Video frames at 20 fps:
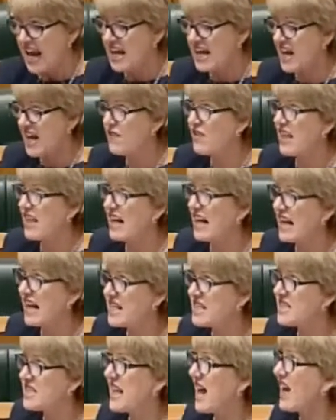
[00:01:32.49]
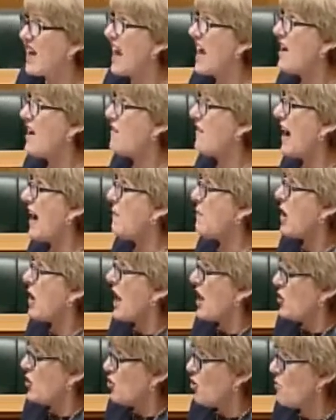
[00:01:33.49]
Nevertheless, they have um,
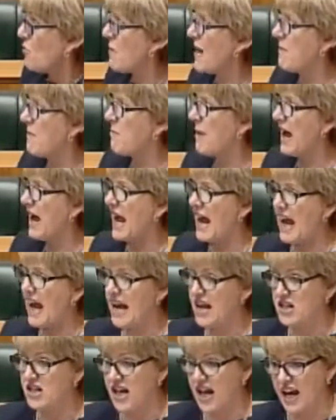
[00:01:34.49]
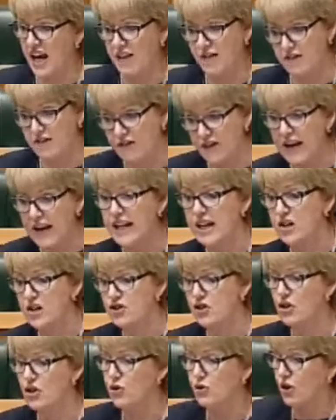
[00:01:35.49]
a new member and a fairly
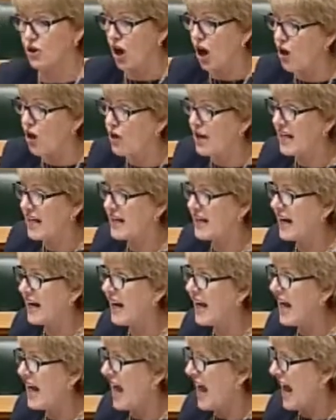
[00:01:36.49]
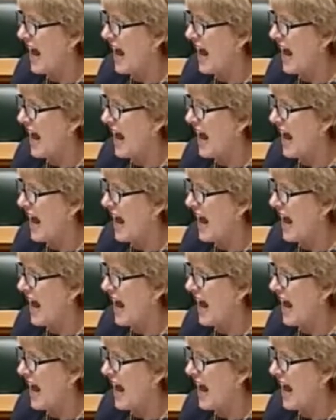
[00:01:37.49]
new co-leader,